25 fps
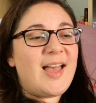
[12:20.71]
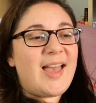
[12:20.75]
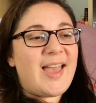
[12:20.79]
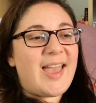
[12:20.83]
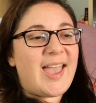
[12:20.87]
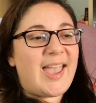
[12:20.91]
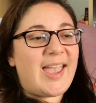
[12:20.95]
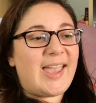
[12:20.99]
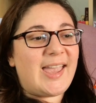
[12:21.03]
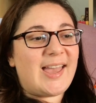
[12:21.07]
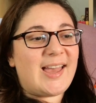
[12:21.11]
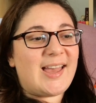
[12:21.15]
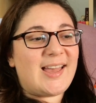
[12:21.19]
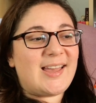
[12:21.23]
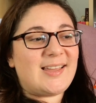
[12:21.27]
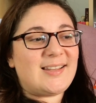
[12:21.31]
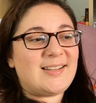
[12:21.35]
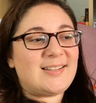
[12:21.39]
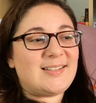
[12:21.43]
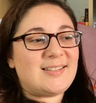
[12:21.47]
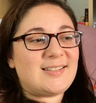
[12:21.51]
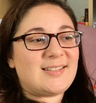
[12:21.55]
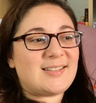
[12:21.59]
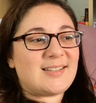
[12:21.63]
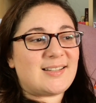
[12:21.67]

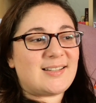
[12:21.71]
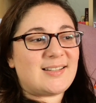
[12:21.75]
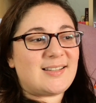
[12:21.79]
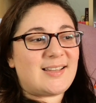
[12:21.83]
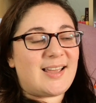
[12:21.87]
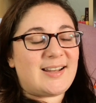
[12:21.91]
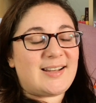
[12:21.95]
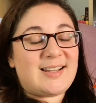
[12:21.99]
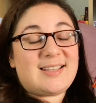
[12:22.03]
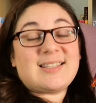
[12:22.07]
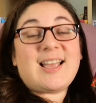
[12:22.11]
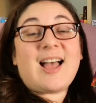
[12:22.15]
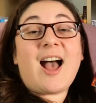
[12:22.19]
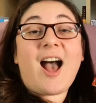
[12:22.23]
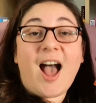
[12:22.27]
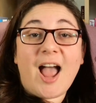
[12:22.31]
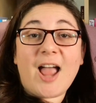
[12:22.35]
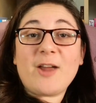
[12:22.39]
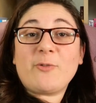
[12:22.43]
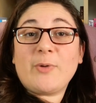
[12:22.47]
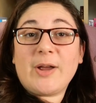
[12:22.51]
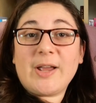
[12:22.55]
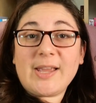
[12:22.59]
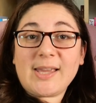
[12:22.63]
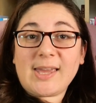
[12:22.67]
And he's a
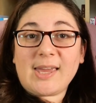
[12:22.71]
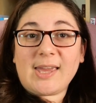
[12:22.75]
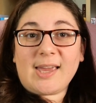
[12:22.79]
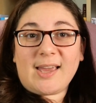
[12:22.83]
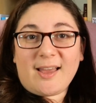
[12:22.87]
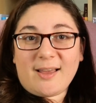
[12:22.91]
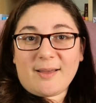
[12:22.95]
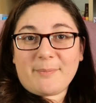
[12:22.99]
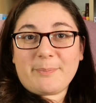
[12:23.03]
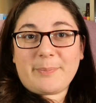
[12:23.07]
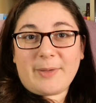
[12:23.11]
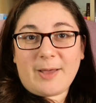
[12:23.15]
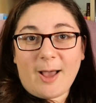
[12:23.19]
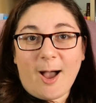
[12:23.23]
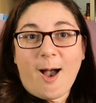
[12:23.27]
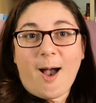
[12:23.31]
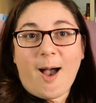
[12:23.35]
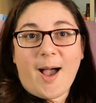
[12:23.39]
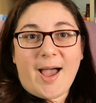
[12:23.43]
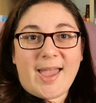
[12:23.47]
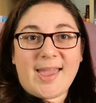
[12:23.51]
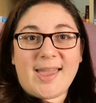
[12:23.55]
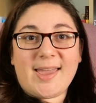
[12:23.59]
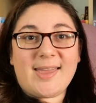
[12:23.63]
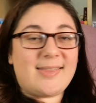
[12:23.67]
high-ranking
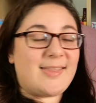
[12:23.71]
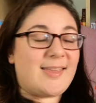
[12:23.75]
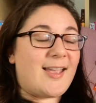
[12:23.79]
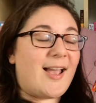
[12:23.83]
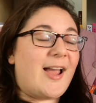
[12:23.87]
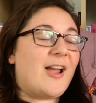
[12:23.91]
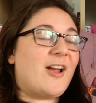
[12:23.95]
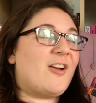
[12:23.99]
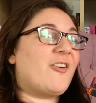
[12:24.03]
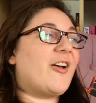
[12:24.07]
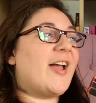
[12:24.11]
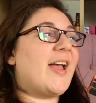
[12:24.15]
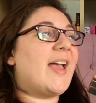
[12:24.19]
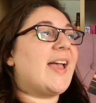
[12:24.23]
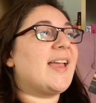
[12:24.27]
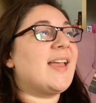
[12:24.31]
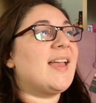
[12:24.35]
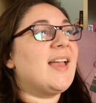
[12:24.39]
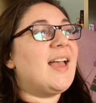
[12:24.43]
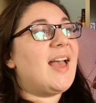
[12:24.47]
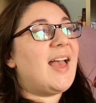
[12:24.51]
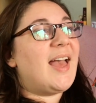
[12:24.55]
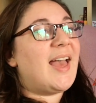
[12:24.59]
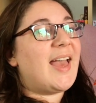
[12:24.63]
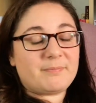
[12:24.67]
guy in the IRA.
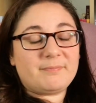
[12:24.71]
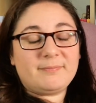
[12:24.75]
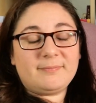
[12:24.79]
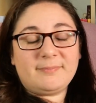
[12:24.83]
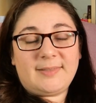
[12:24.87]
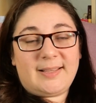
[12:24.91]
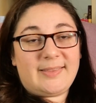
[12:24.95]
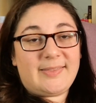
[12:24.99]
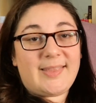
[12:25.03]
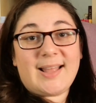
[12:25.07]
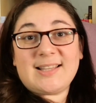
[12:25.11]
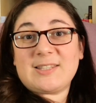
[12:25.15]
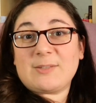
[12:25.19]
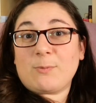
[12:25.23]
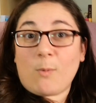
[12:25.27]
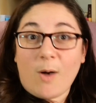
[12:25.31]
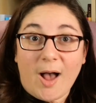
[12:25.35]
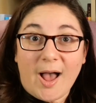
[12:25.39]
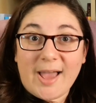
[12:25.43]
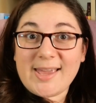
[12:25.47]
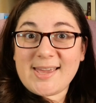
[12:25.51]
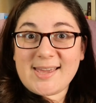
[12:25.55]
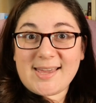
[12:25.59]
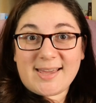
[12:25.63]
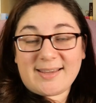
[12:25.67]
And that's
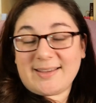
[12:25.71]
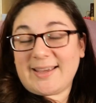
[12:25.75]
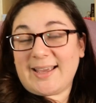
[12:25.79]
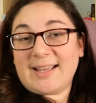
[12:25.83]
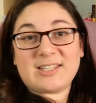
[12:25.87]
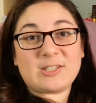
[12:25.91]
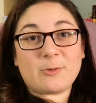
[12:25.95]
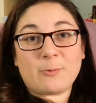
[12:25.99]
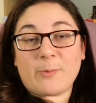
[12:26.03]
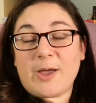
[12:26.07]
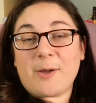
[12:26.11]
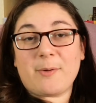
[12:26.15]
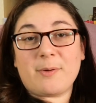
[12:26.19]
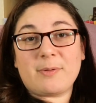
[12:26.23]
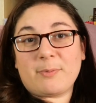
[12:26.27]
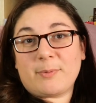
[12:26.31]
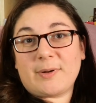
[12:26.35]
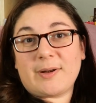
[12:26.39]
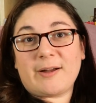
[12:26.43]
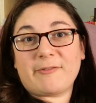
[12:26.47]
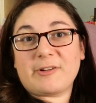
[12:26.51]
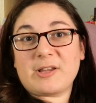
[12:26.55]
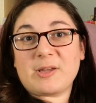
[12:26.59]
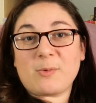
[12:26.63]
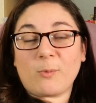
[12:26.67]
why he gets away with
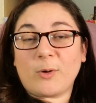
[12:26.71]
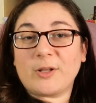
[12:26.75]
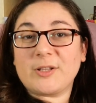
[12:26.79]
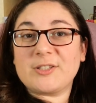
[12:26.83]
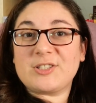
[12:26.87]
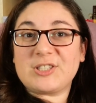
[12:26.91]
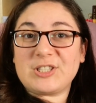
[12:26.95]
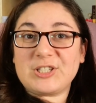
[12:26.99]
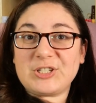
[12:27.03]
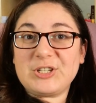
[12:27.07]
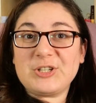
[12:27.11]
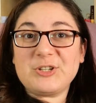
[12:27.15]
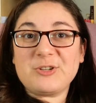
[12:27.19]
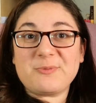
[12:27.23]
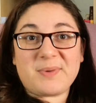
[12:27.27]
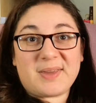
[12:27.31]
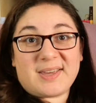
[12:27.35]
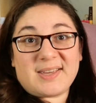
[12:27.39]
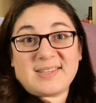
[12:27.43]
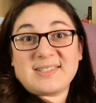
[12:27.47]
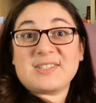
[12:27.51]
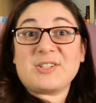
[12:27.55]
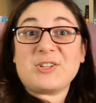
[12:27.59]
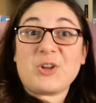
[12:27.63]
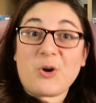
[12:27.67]
whatever he wants to do,
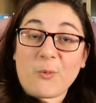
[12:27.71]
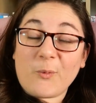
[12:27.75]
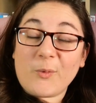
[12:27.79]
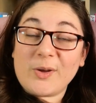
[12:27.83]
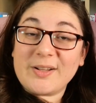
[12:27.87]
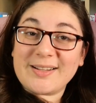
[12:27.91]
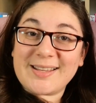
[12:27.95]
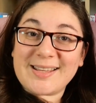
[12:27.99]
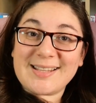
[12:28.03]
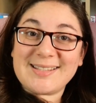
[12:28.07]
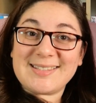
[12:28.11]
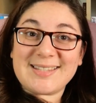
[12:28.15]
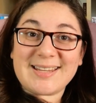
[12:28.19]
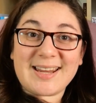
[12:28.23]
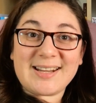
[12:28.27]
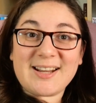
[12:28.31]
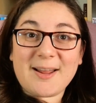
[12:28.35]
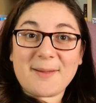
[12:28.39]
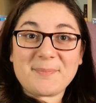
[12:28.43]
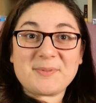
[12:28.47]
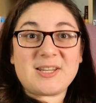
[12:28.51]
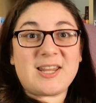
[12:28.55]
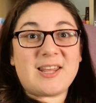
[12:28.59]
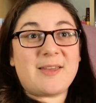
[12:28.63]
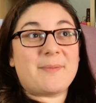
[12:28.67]
because no one can stand
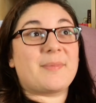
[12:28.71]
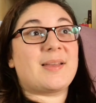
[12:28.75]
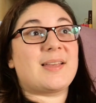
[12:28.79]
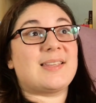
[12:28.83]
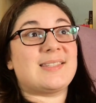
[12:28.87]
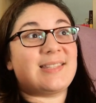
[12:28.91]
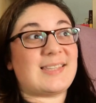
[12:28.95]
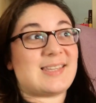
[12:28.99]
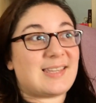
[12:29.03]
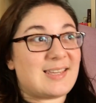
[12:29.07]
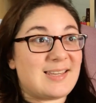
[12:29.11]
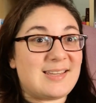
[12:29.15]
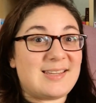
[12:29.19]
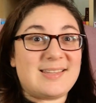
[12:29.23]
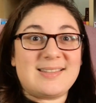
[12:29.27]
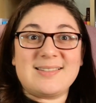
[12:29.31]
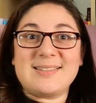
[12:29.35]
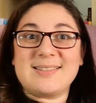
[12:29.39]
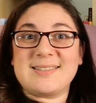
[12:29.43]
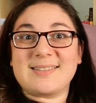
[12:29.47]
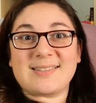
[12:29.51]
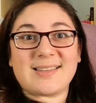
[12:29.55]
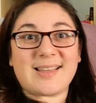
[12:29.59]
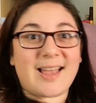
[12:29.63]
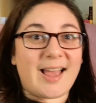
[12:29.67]
up to him because
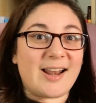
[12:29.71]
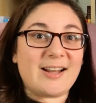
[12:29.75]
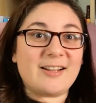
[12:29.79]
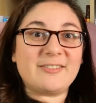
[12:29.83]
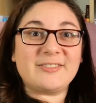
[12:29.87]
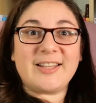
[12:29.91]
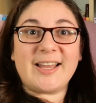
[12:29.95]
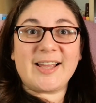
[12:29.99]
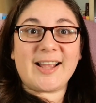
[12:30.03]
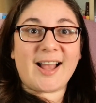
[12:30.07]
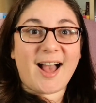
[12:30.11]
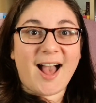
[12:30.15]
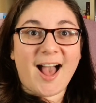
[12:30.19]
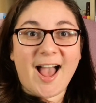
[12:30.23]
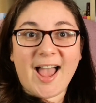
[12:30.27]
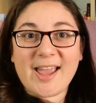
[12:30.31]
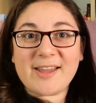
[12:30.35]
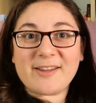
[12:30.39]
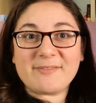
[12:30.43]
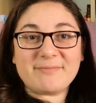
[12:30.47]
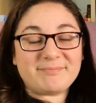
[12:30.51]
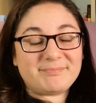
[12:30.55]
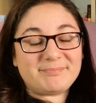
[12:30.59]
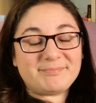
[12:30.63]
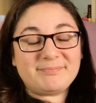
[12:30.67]
he's kind of like a
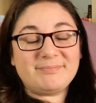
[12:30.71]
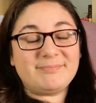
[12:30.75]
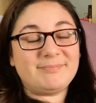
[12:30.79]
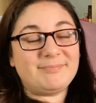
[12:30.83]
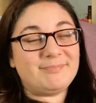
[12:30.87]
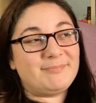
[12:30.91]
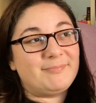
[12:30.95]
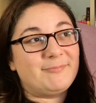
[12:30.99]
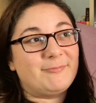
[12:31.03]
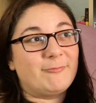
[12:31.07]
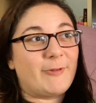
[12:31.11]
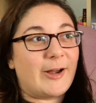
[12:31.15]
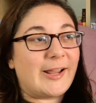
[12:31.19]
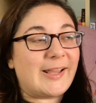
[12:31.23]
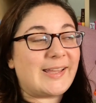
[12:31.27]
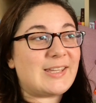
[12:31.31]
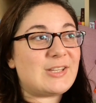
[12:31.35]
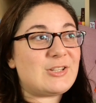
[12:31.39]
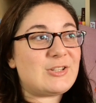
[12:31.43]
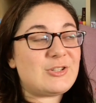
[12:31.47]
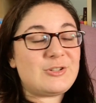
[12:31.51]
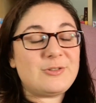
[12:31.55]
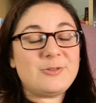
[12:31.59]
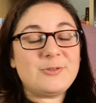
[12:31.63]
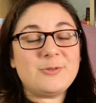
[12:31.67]

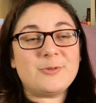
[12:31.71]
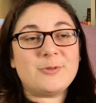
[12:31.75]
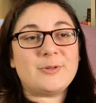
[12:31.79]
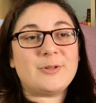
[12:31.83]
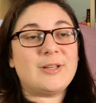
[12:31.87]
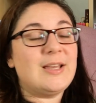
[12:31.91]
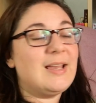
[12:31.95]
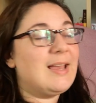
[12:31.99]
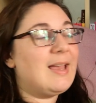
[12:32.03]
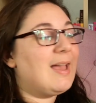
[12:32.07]
high-ranking dude.